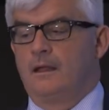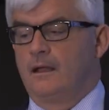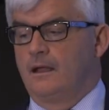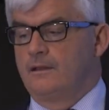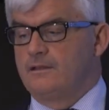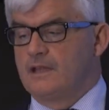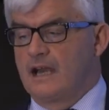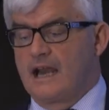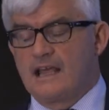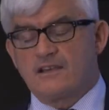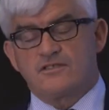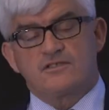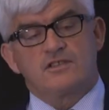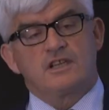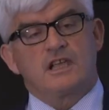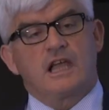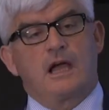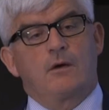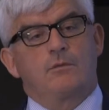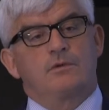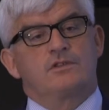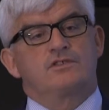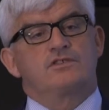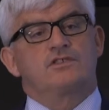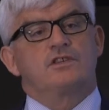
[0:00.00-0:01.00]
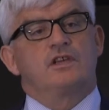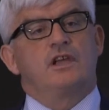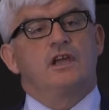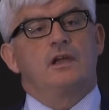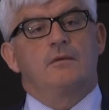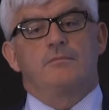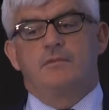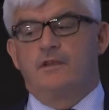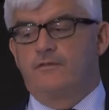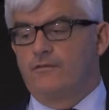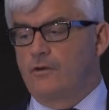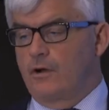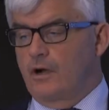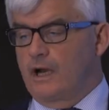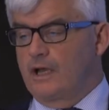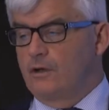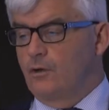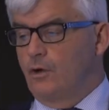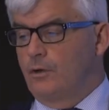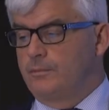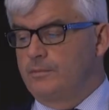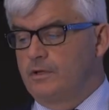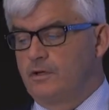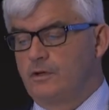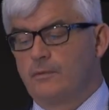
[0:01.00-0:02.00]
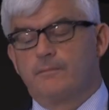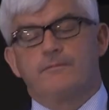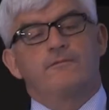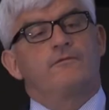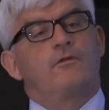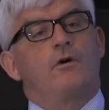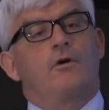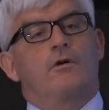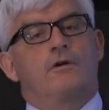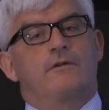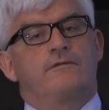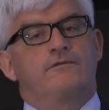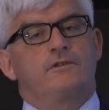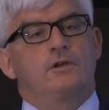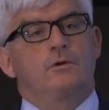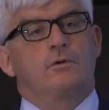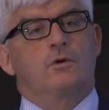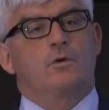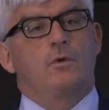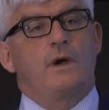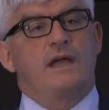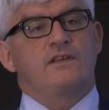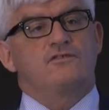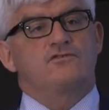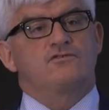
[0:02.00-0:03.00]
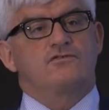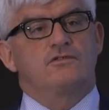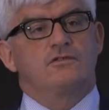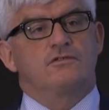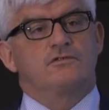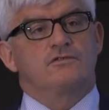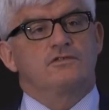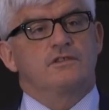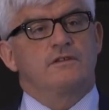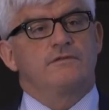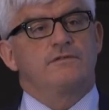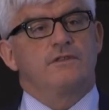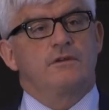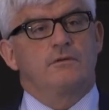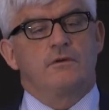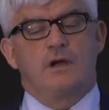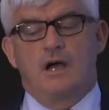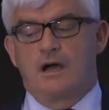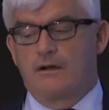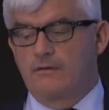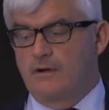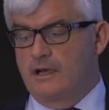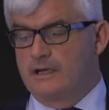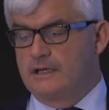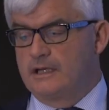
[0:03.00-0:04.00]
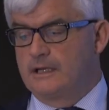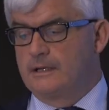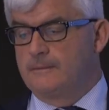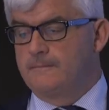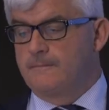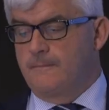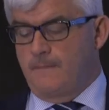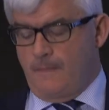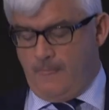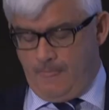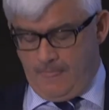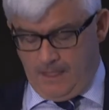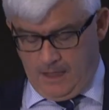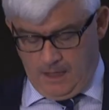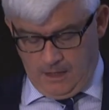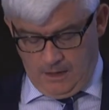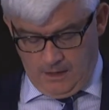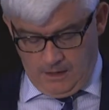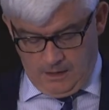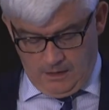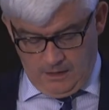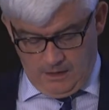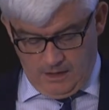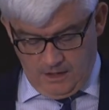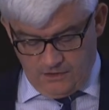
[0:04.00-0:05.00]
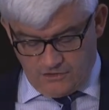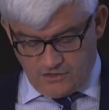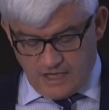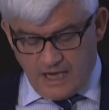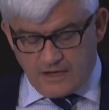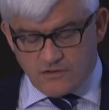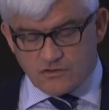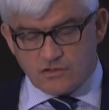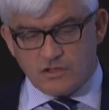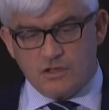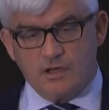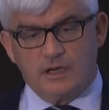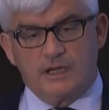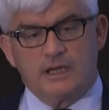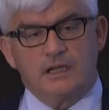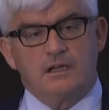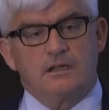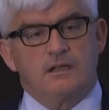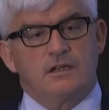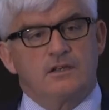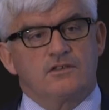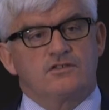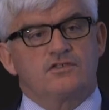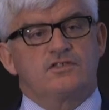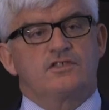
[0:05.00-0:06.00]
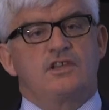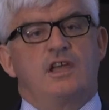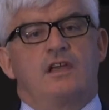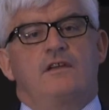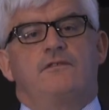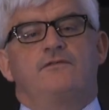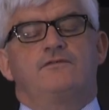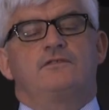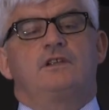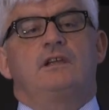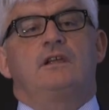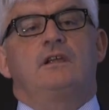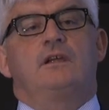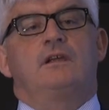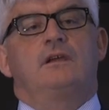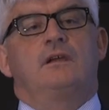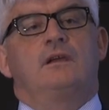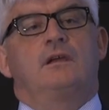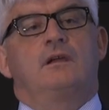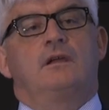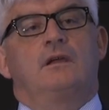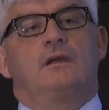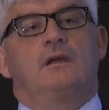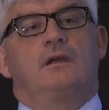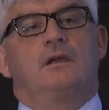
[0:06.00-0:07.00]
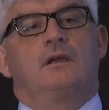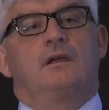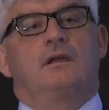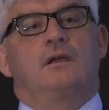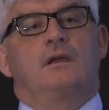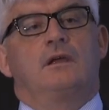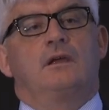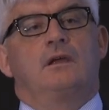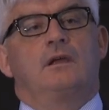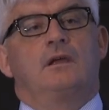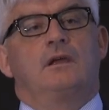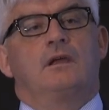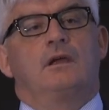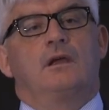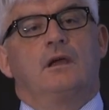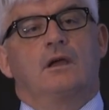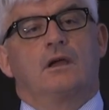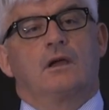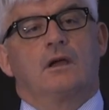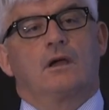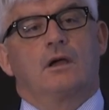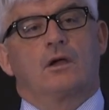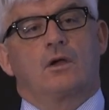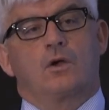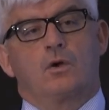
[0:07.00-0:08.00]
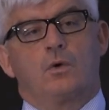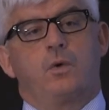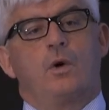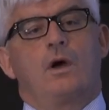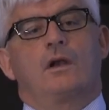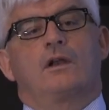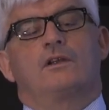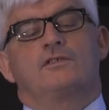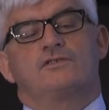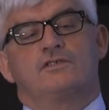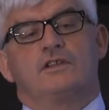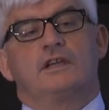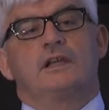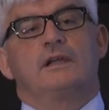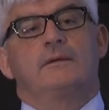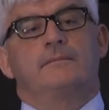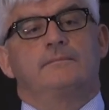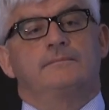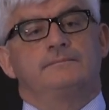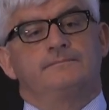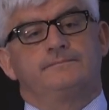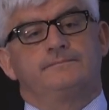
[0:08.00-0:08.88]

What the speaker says: And the last thing I would say, before I open it up for a few questions, if there are any, essentially safety, quality,